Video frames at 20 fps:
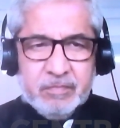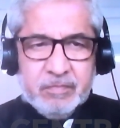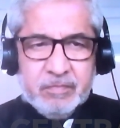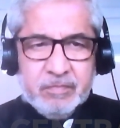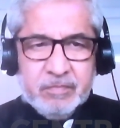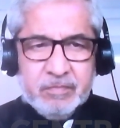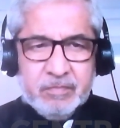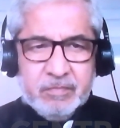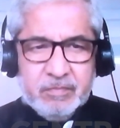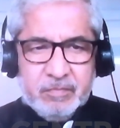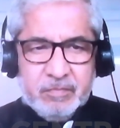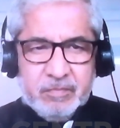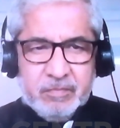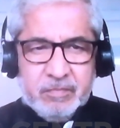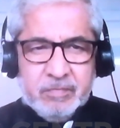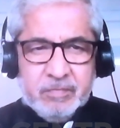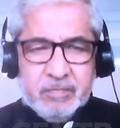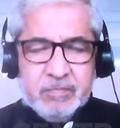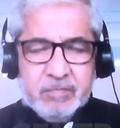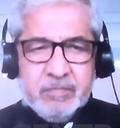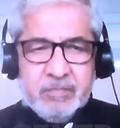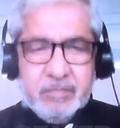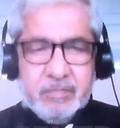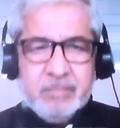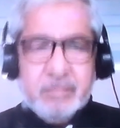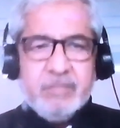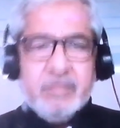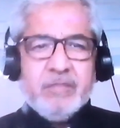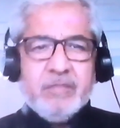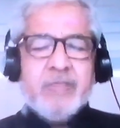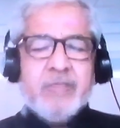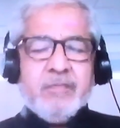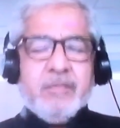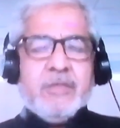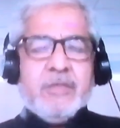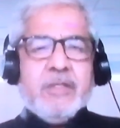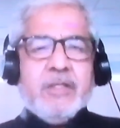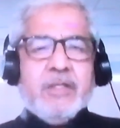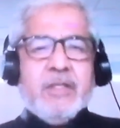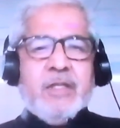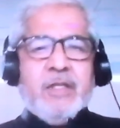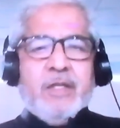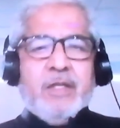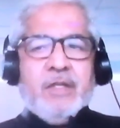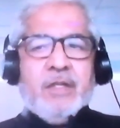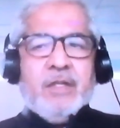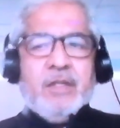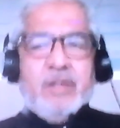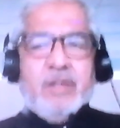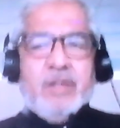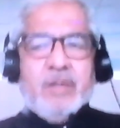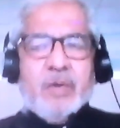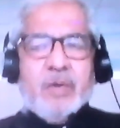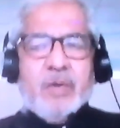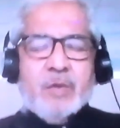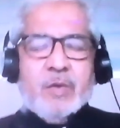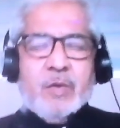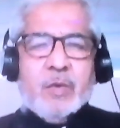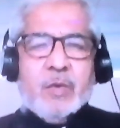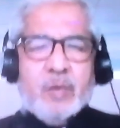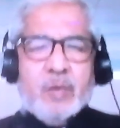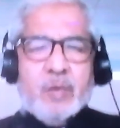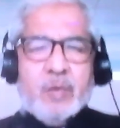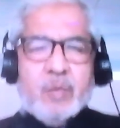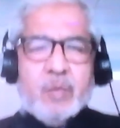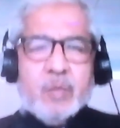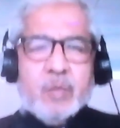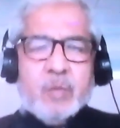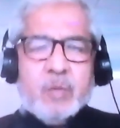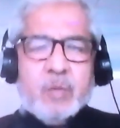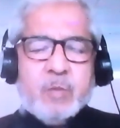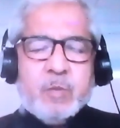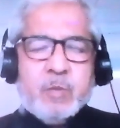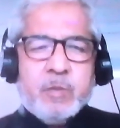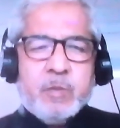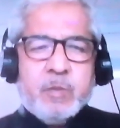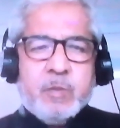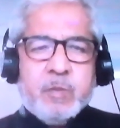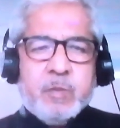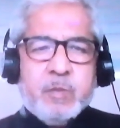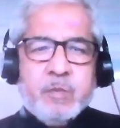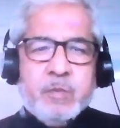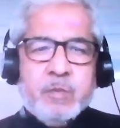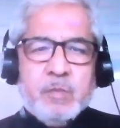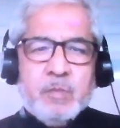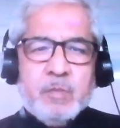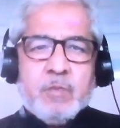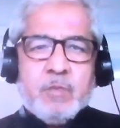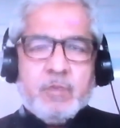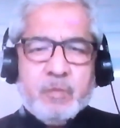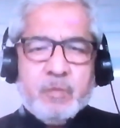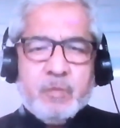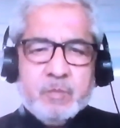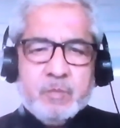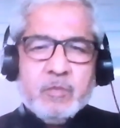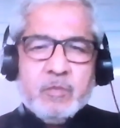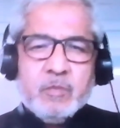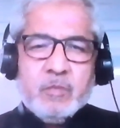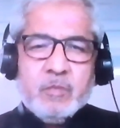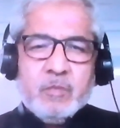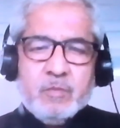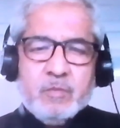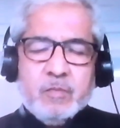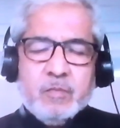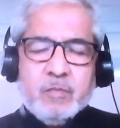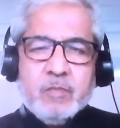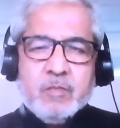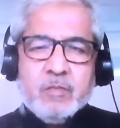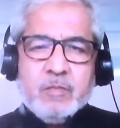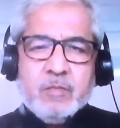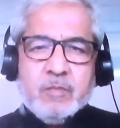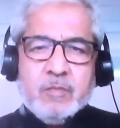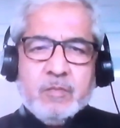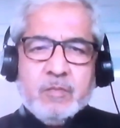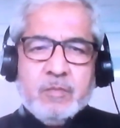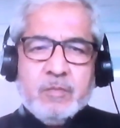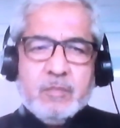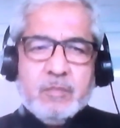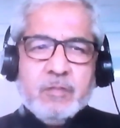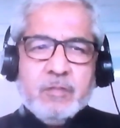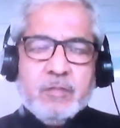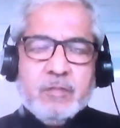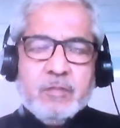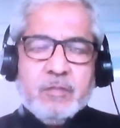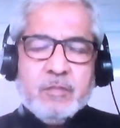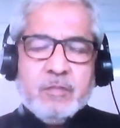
[no speech]